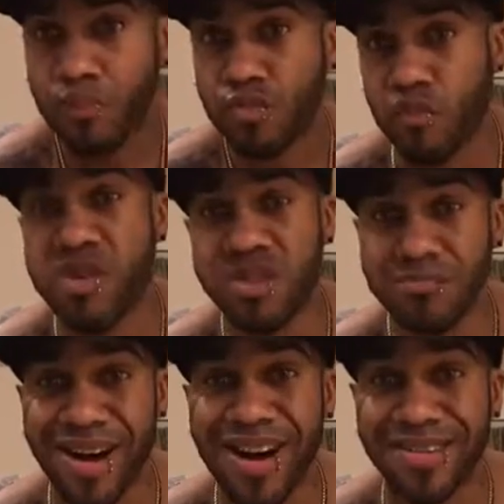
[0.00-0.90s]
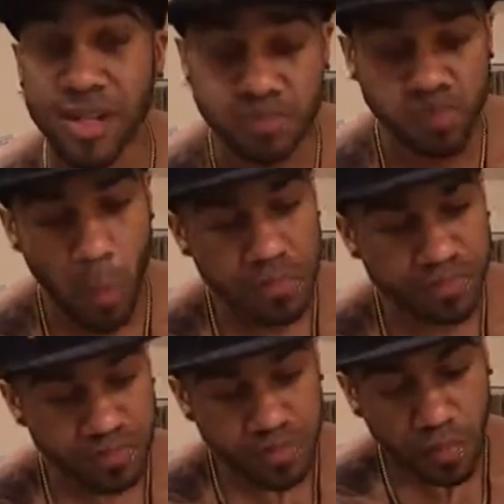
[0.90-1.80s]
the reason behind it
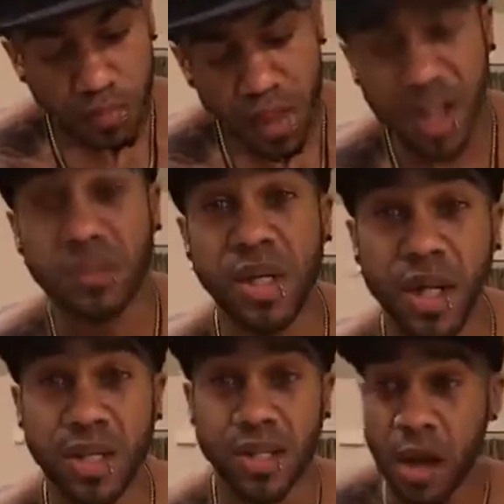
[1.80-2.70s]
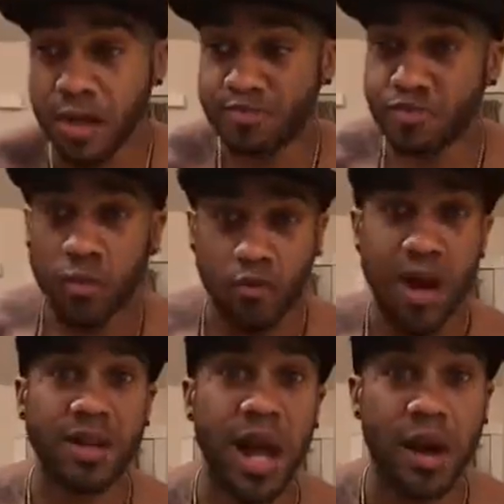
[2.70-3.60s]
is because
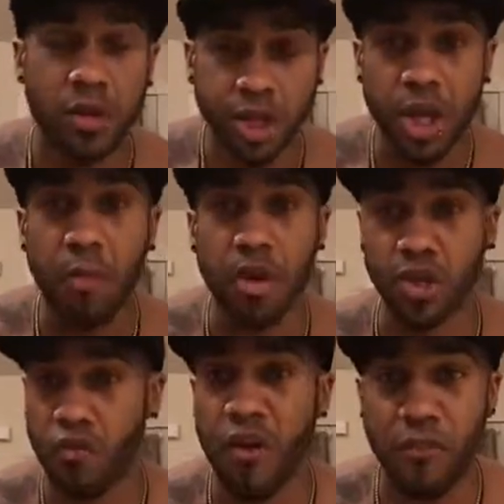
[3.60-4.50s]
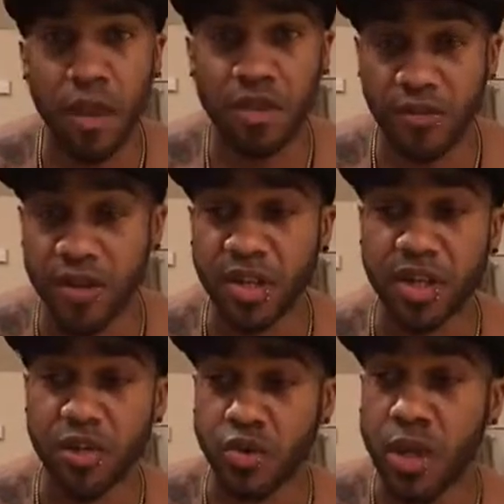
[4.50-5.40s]
right now, summer is a rough month in the fitness
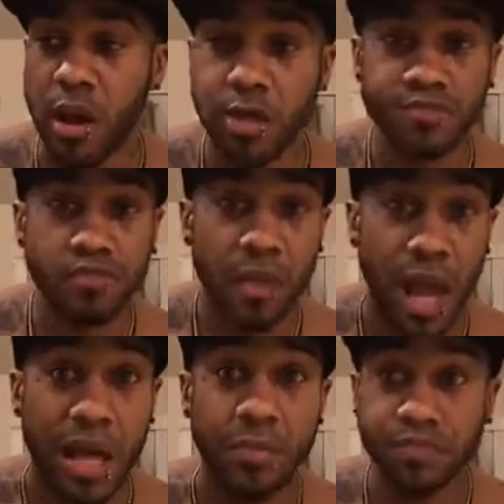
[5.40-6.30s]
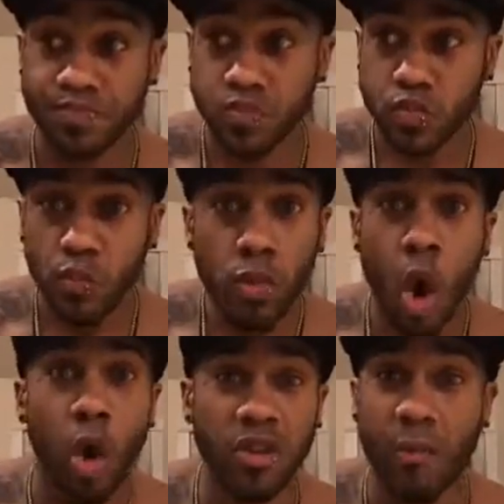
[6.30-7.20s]
industry, and
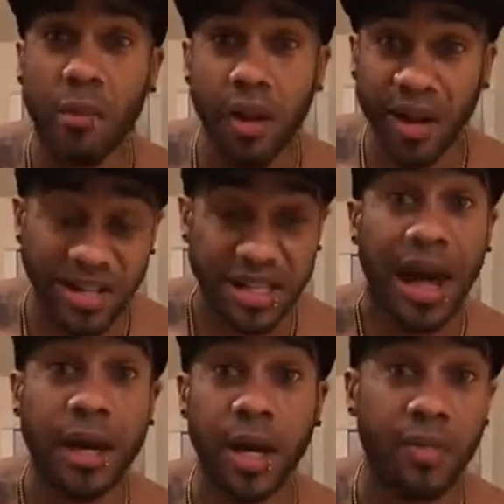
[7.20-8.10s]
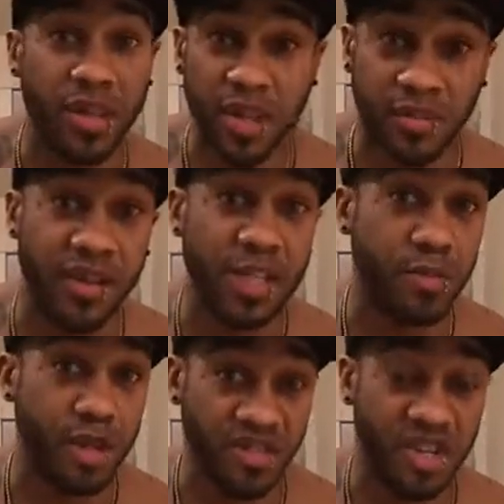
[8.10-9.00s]
all of my money is tied up in the
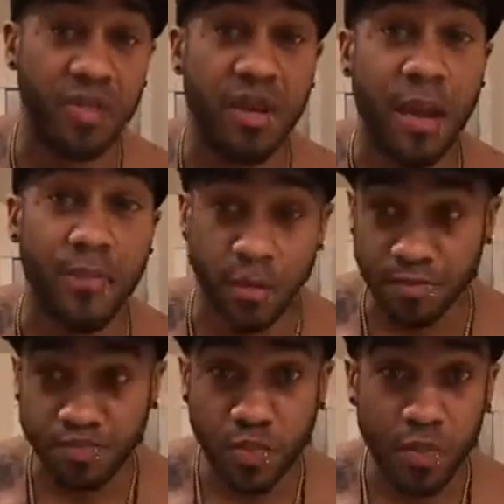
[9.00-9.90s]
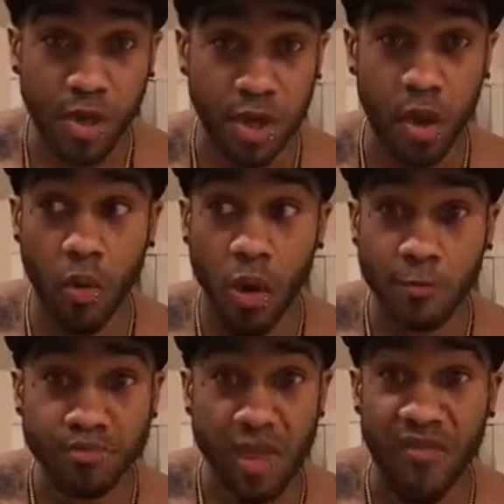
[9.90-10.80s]
investment in the gym that I built. So
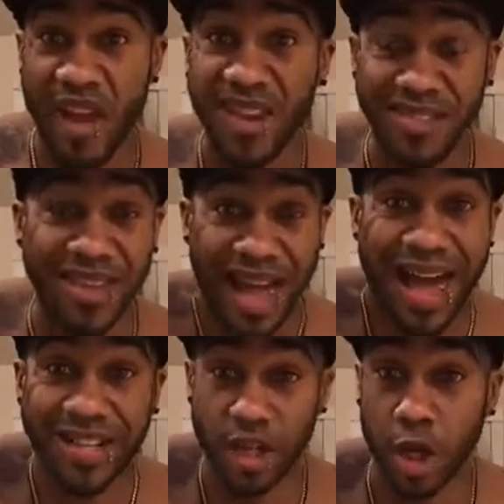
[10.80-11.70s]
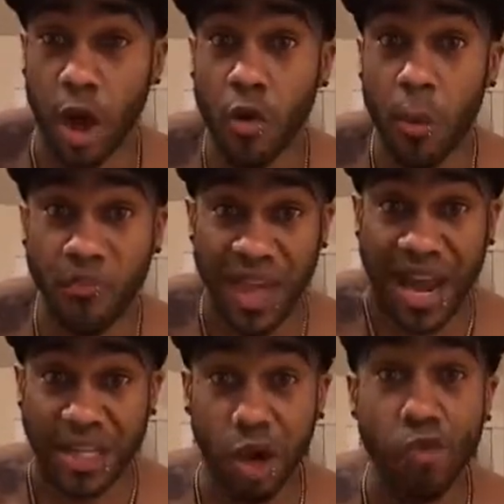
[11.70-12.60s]
if anything has to go that
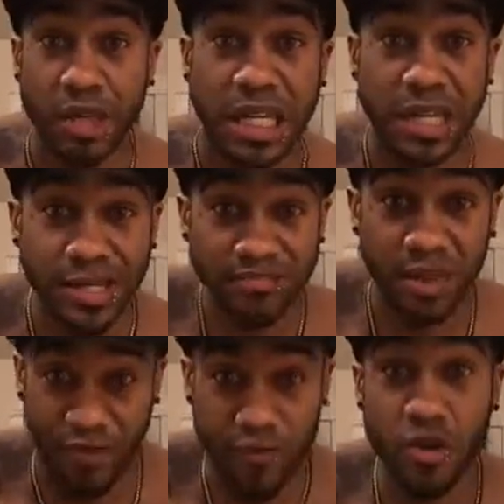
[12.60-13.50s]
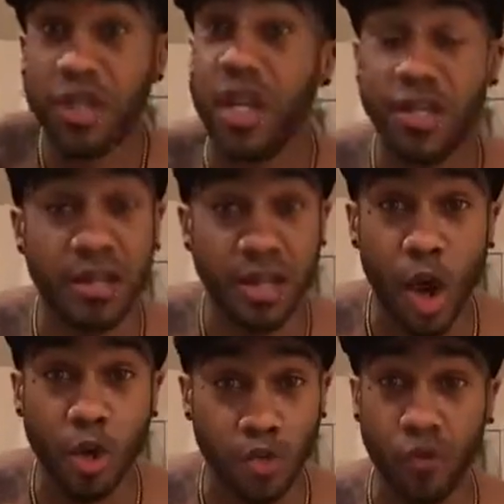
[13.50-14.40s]
I don't need, the first thing that's going to
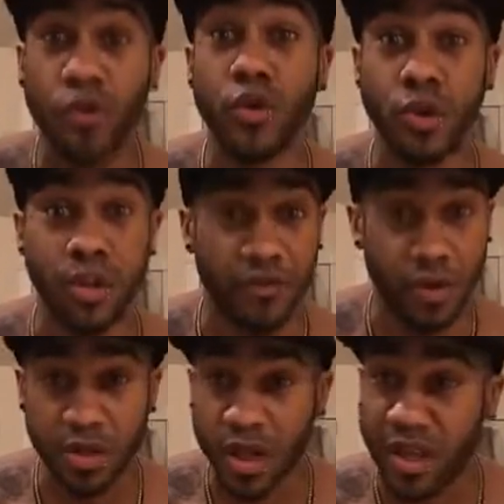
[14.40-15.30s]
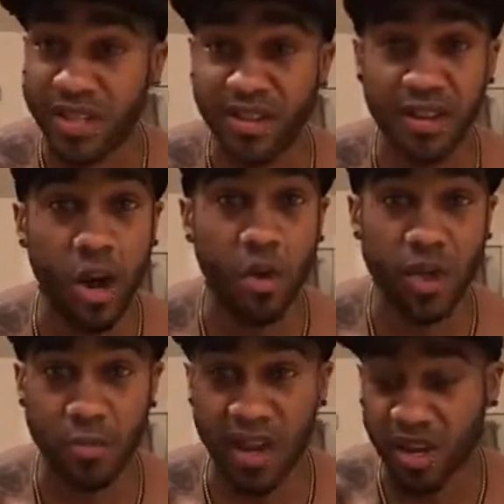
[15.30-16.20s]
go is reviews. The first thing that's going to go
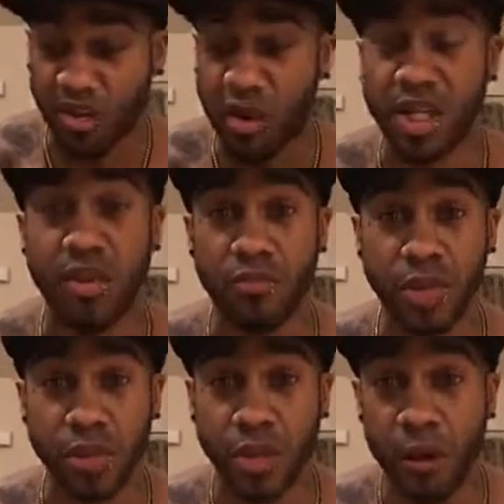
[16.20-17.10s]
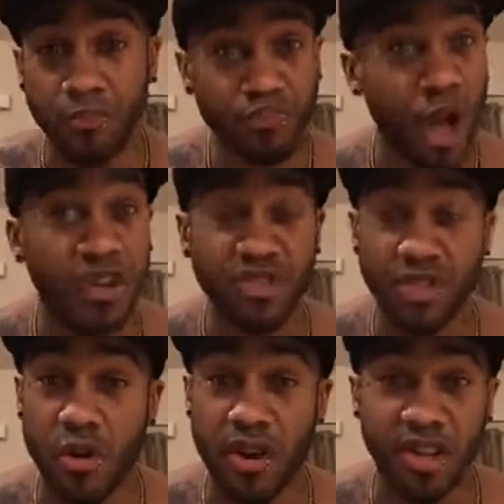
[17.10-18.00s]
is making crazier meals. I'll just
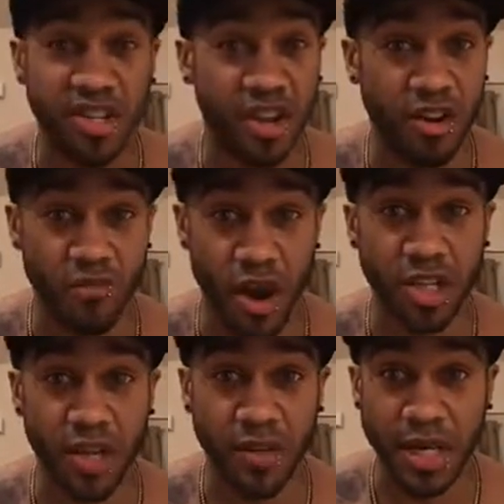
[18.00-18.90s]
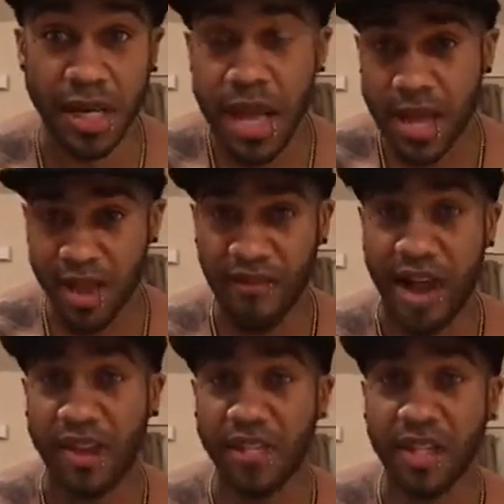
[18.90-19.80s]
start eating chicken and rice every day if I
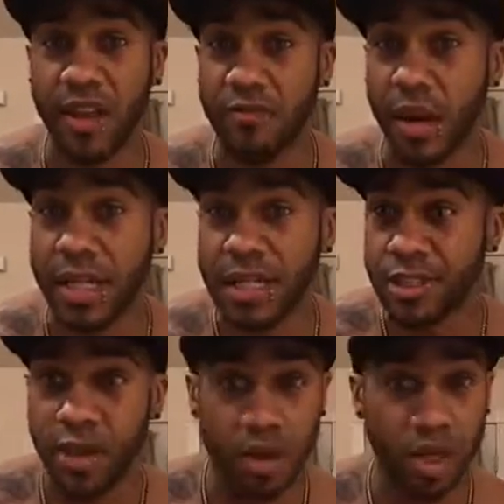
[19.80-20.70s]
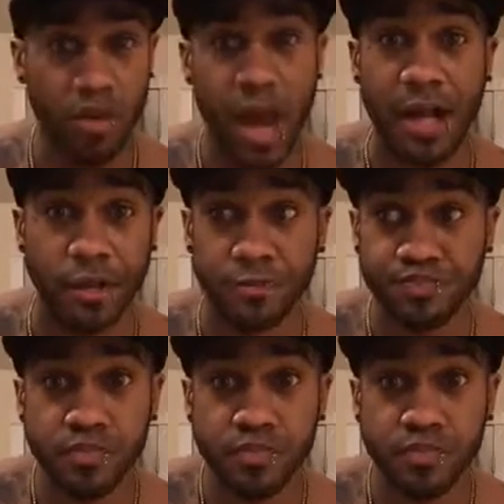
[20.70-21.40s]
have to save money so that I don't